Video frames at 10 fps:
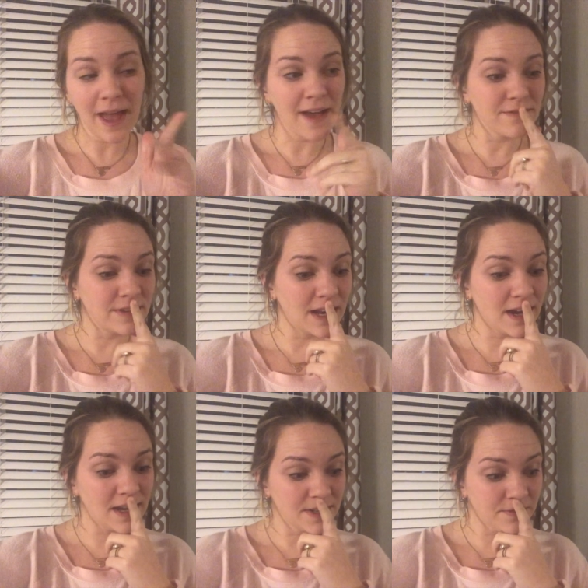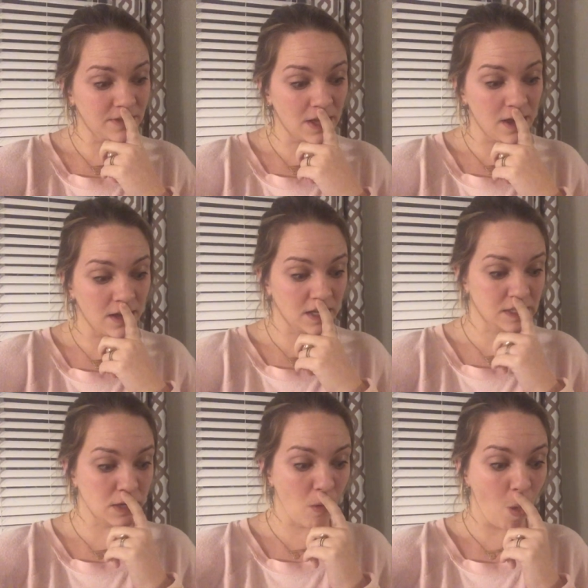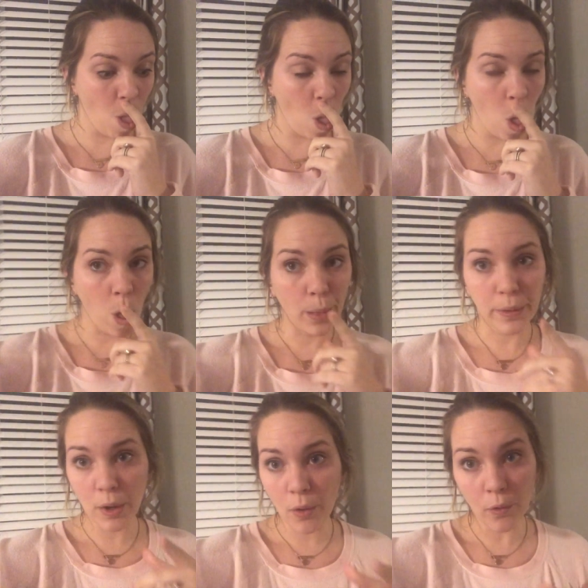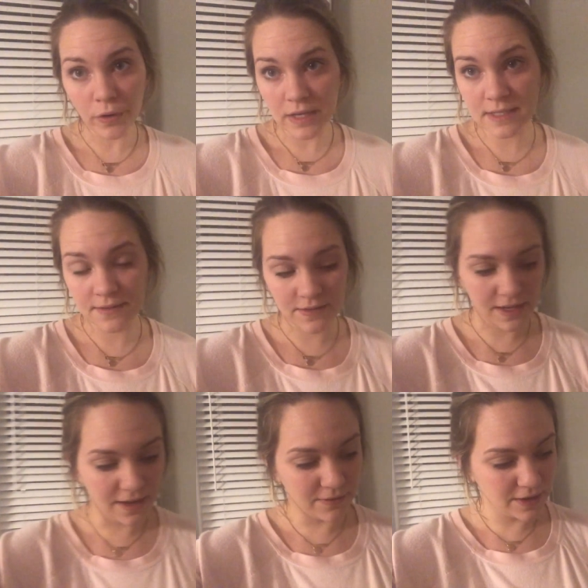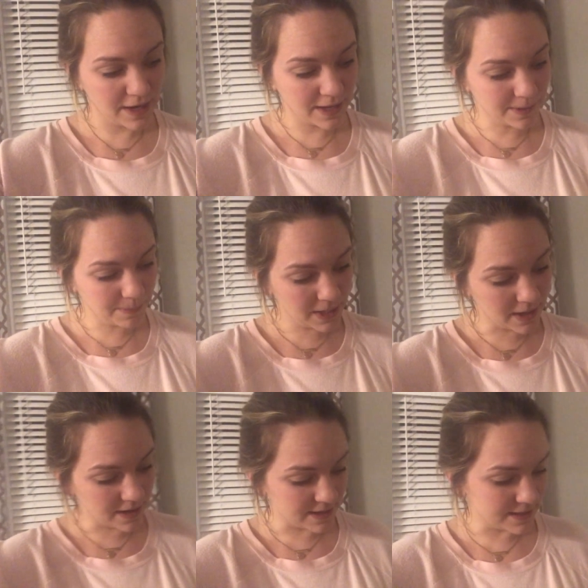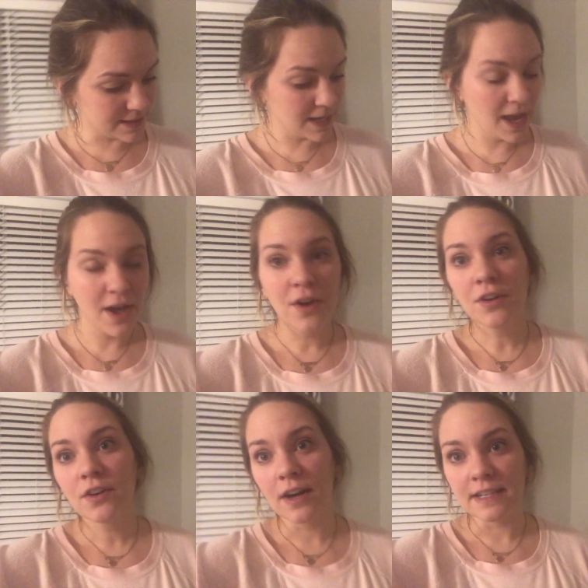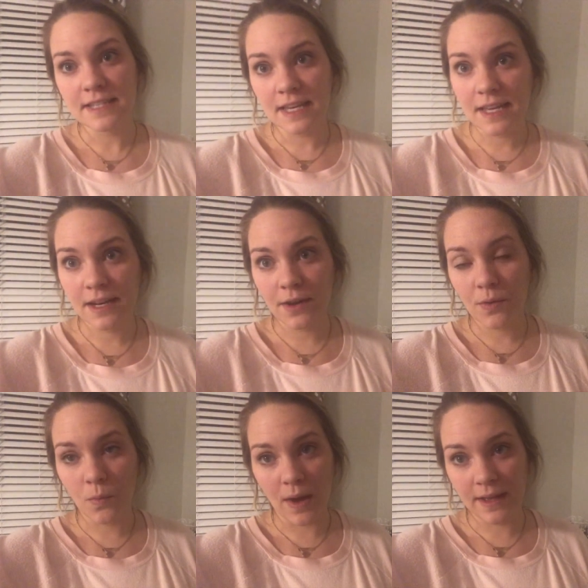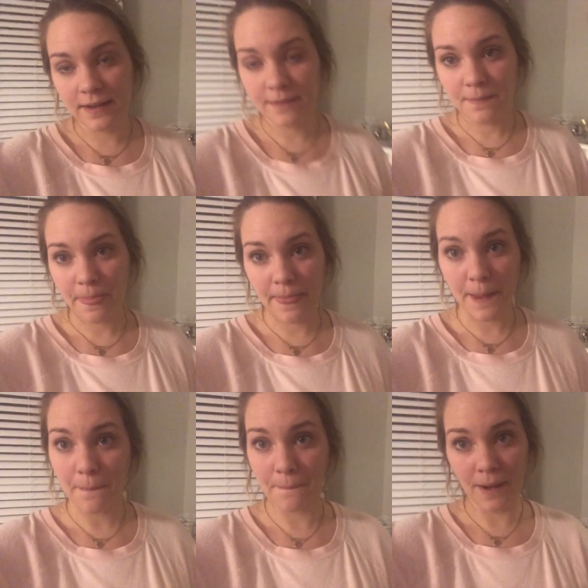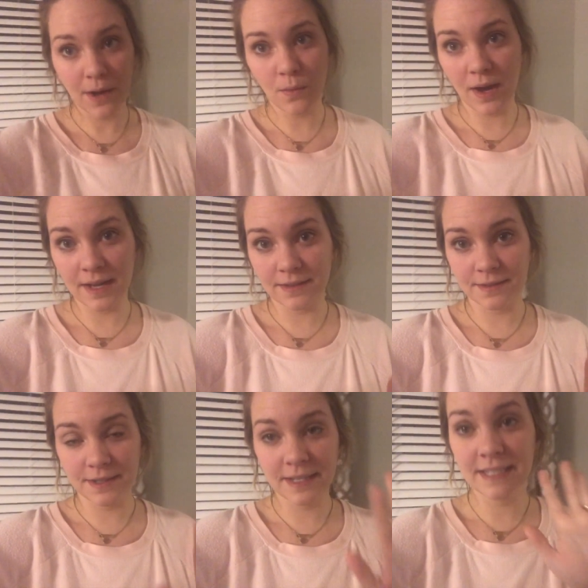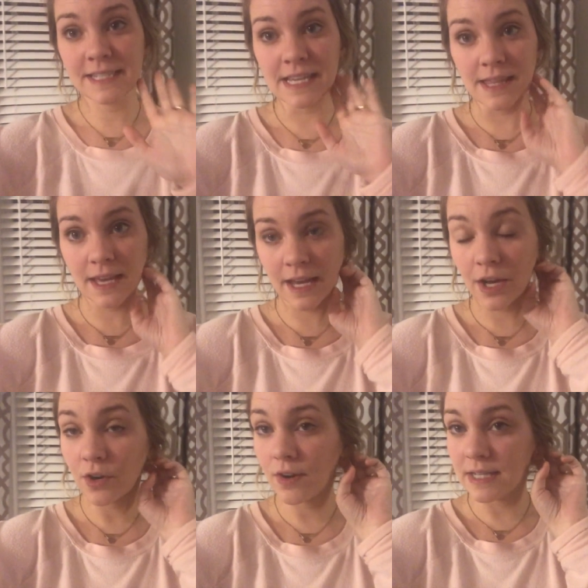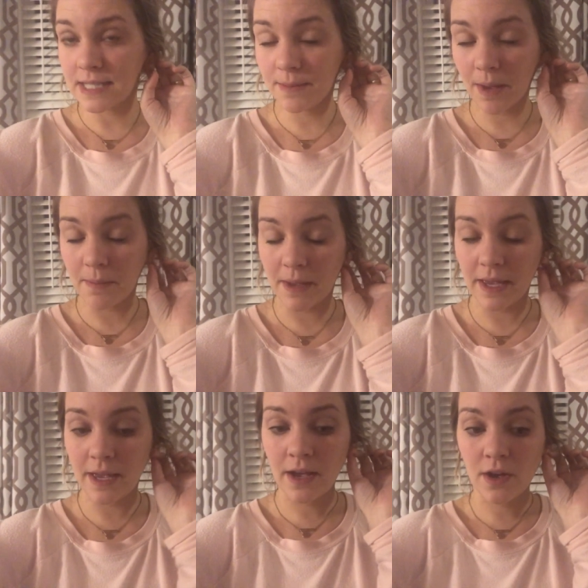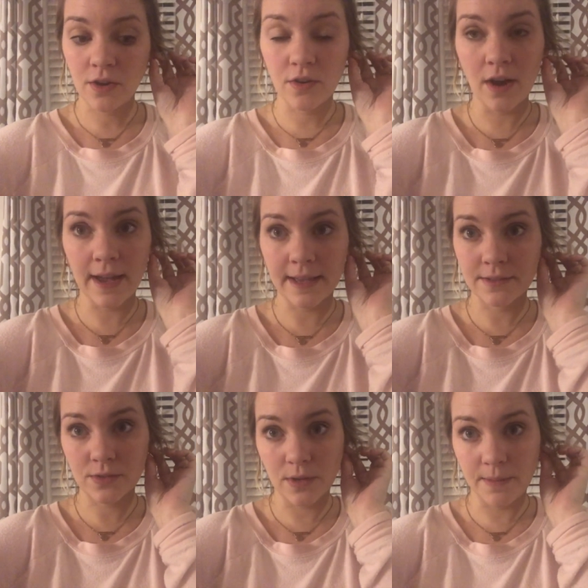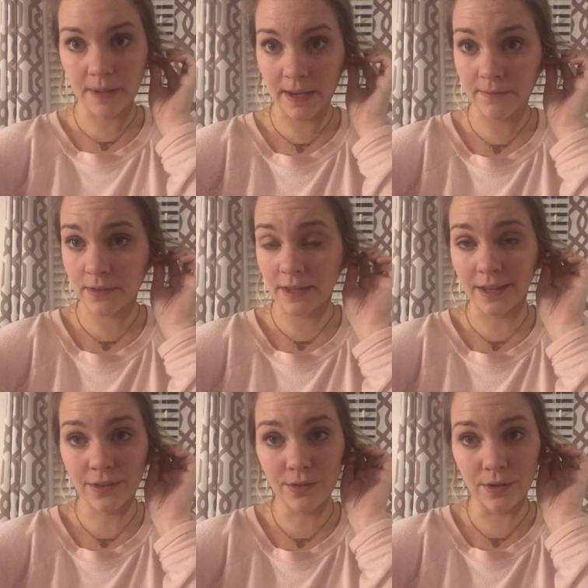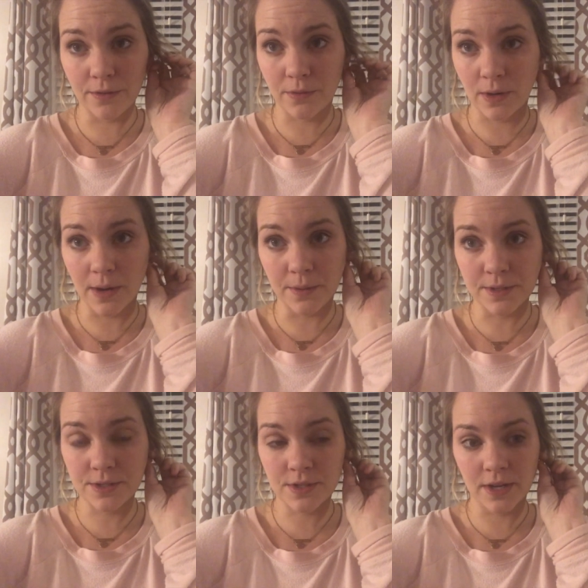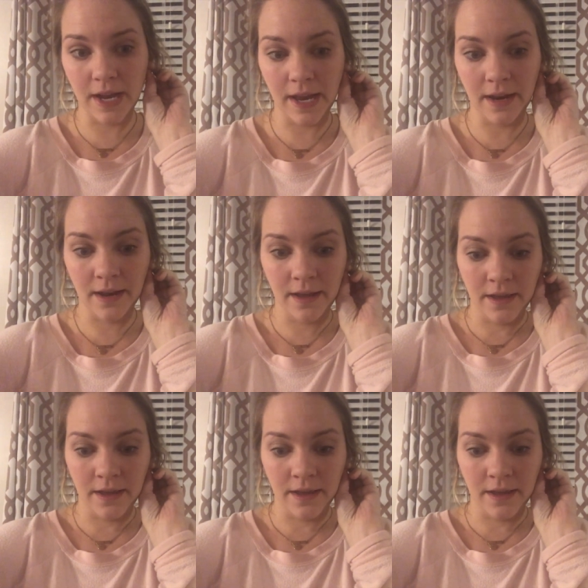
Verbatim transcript: have not vlogged the whole rest of the evening because Grayson went buck wild, teething, crazy baby, crying, screaming for like three or four hours straight.